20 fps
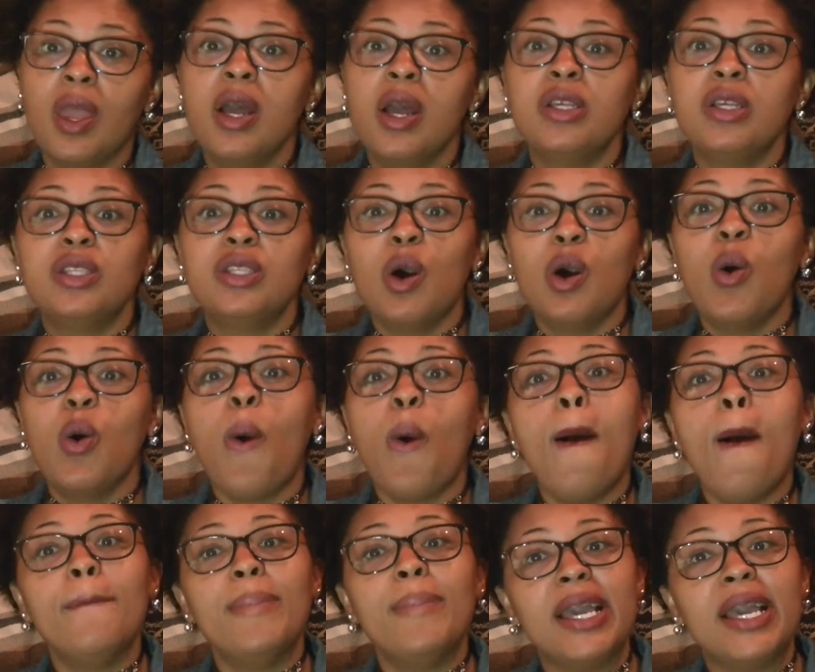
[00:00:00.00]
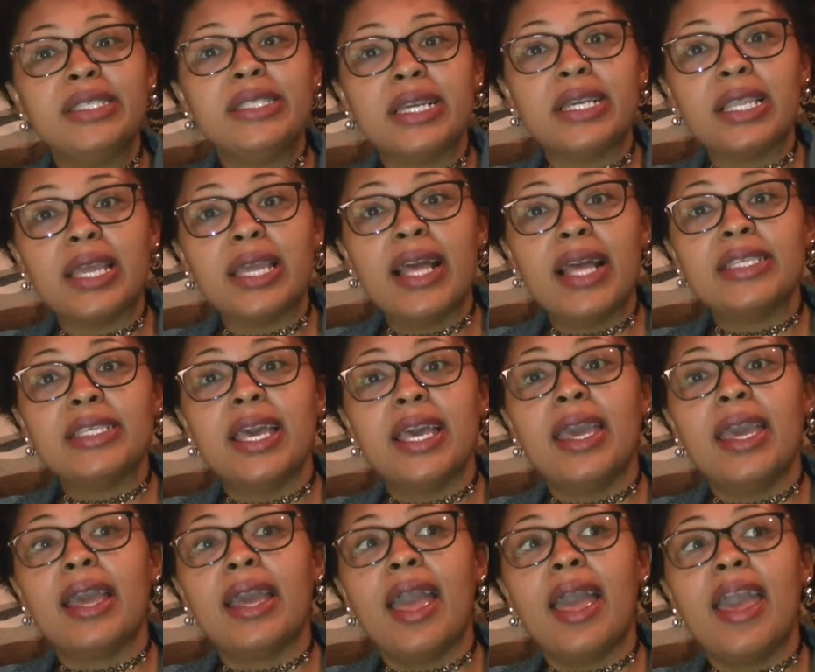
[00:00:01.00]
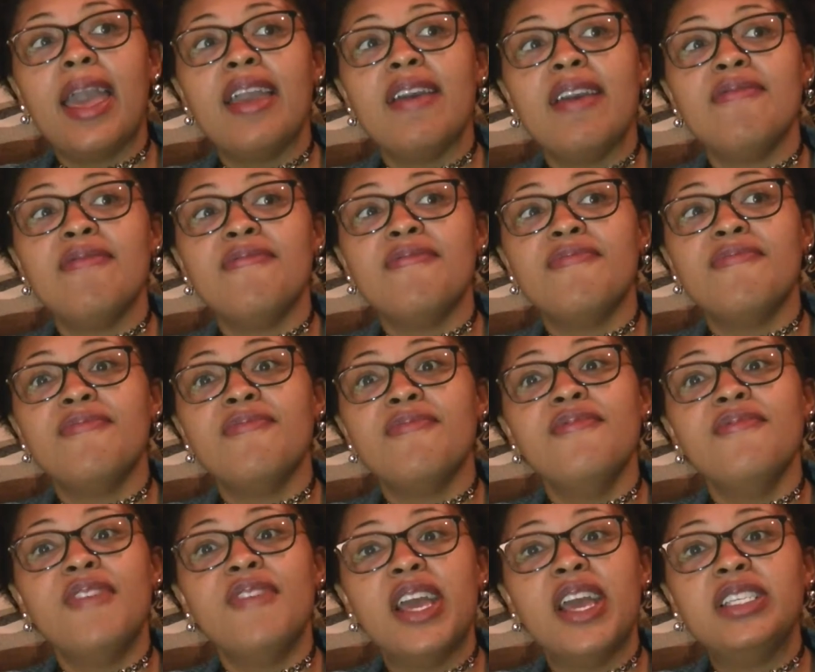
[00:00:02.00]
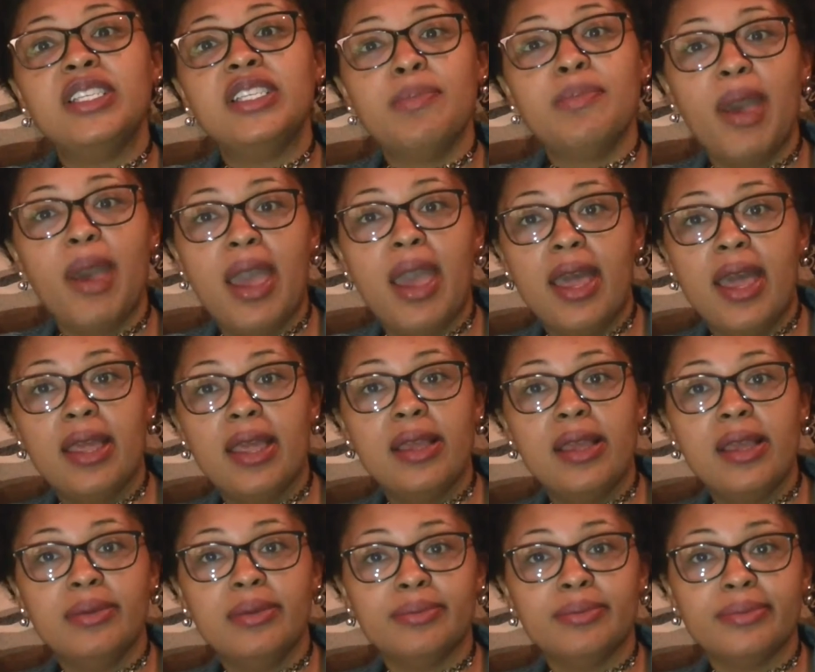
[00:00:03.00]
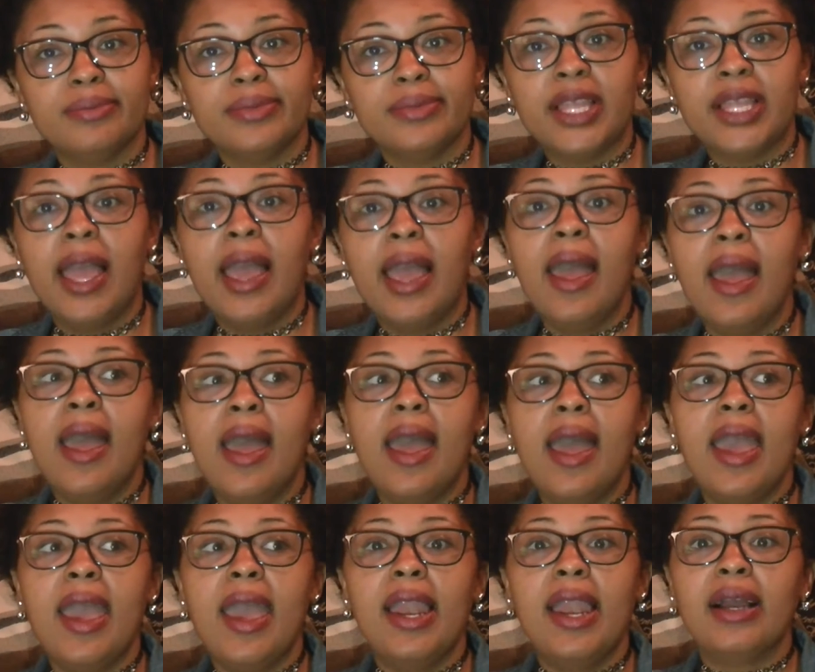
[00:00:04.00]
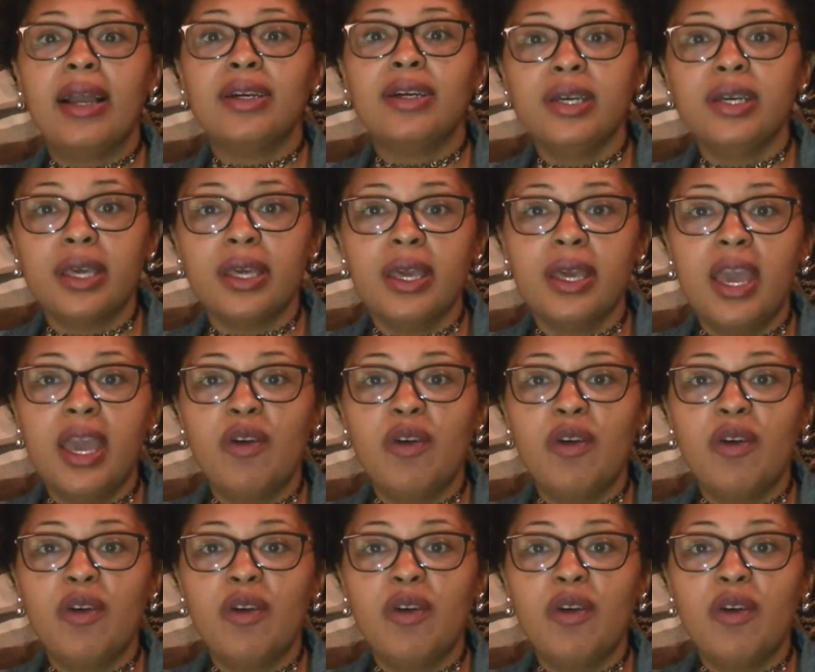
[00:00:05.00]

So basically I take a veggie patty and I cook it.